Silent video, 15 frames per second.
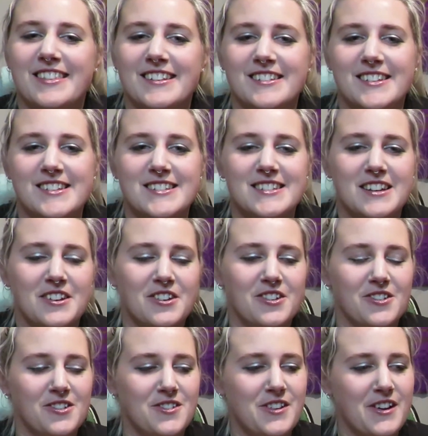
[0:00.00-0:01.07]
This is a
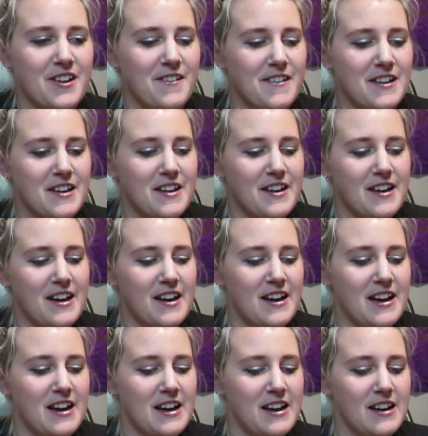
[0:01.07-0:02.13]
good
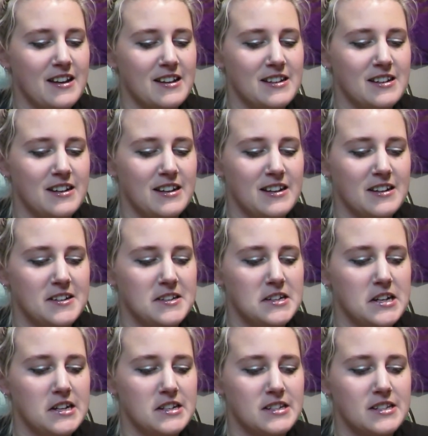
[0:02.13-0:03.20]
uh,
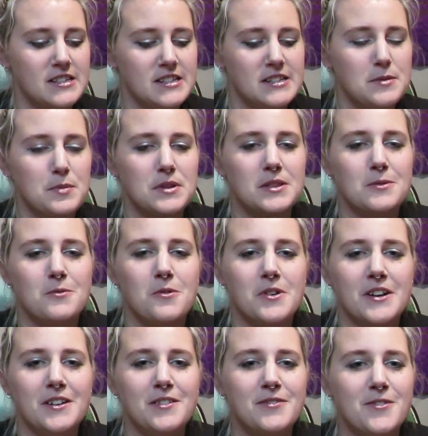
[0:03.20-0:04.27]
dip in the
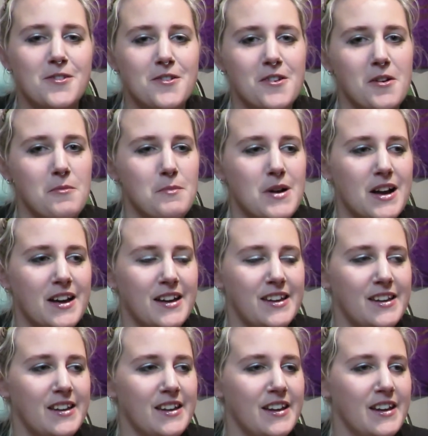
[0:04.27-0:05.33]
water for
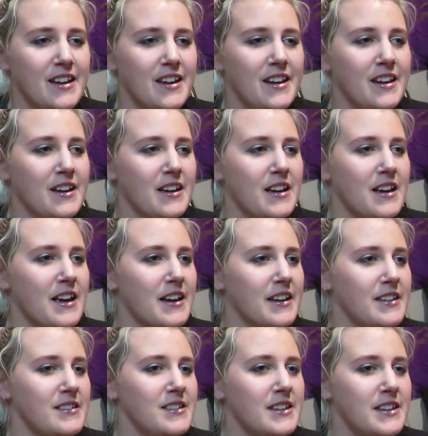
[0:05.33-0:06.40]
my
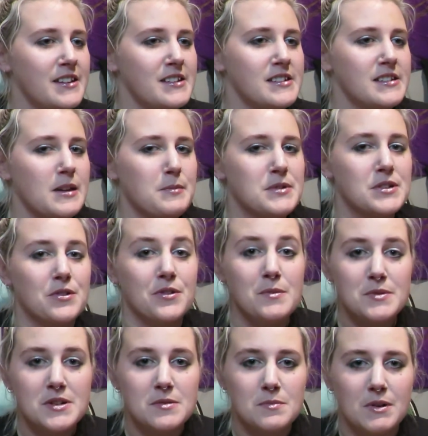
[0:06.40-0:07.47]
Gear
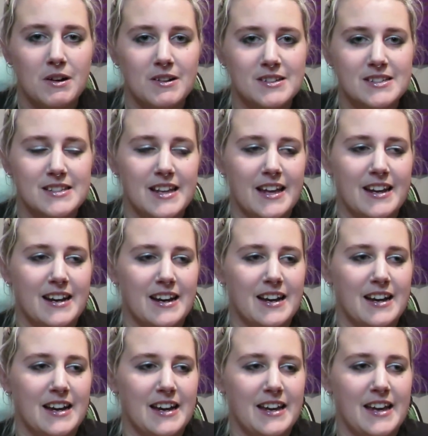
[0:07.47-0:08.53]
subscription box that
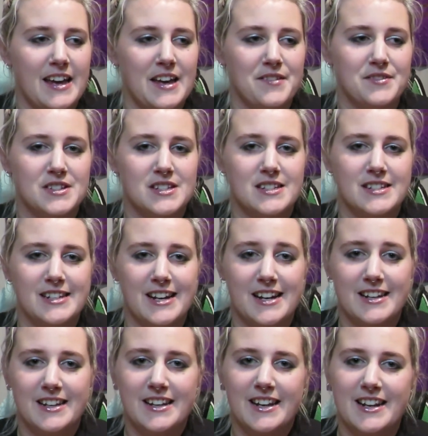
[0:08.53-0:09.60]
I have
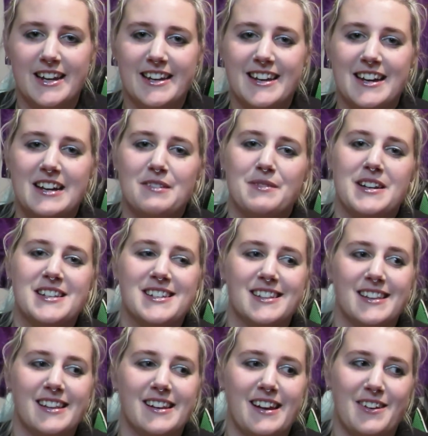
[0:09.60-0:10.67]
started and I can't wait
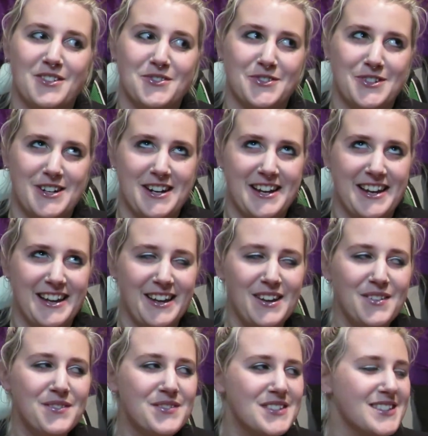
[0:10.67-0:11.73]
till it
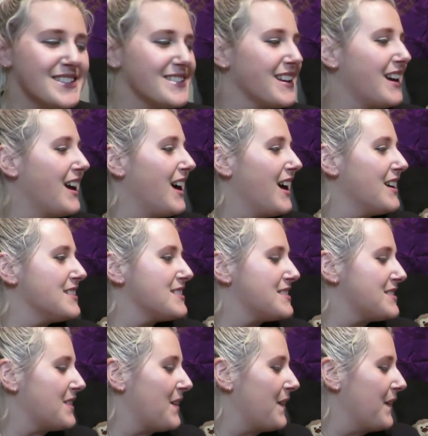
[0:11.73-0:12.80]
arrives.
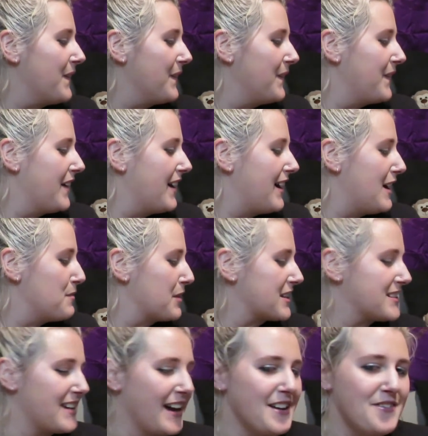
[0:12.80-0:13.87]
So I'm
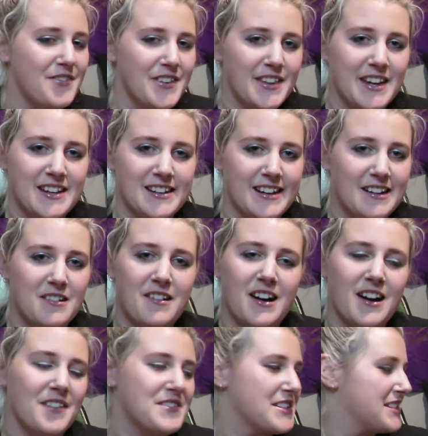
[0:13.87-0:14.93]
excited for that now
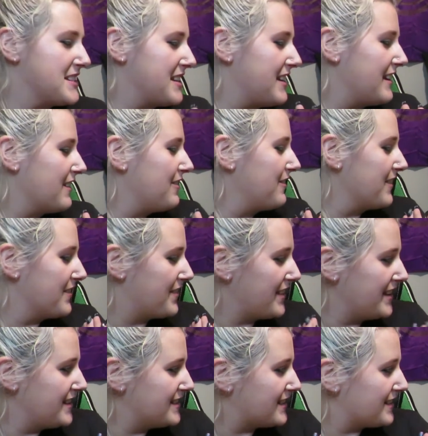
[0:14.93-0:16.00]
after seeing all of
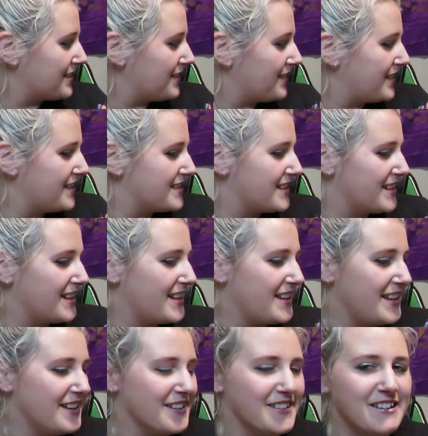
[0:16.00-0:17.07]
these goodies in
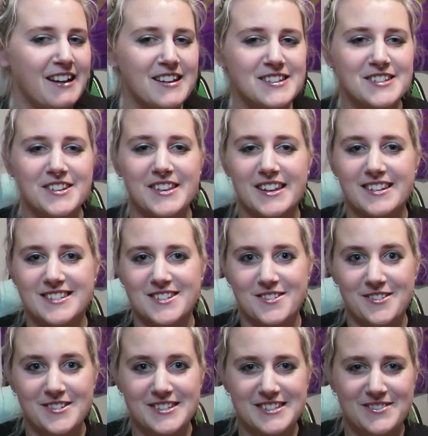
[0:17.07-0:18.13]
here. So that is
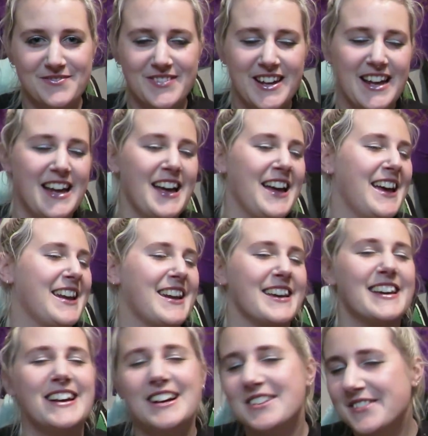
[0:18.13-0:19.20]
awesome and I
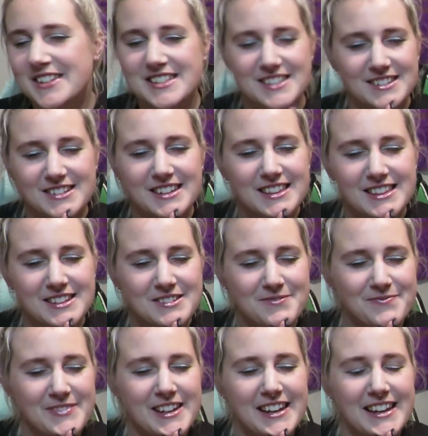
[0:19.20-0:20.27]
can't wait to look at them.